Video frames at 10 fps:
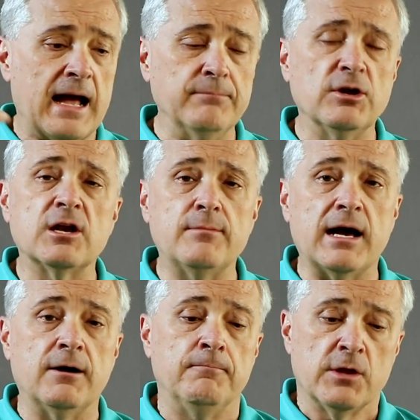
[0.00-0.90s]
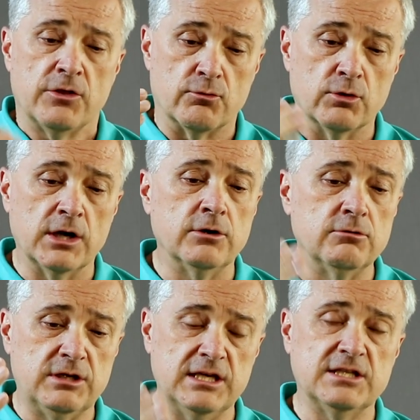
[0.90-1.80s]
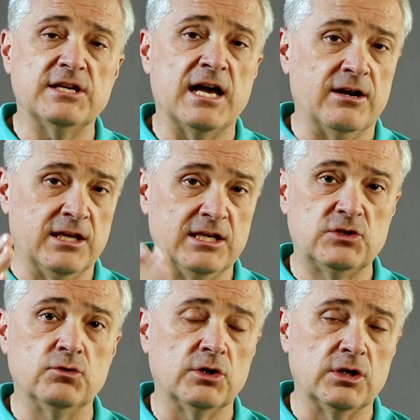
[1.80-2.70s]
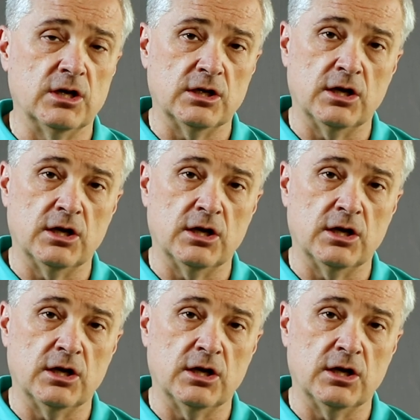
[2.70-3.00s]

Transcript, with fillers: I'm talking about the runner who gets out and gets to a,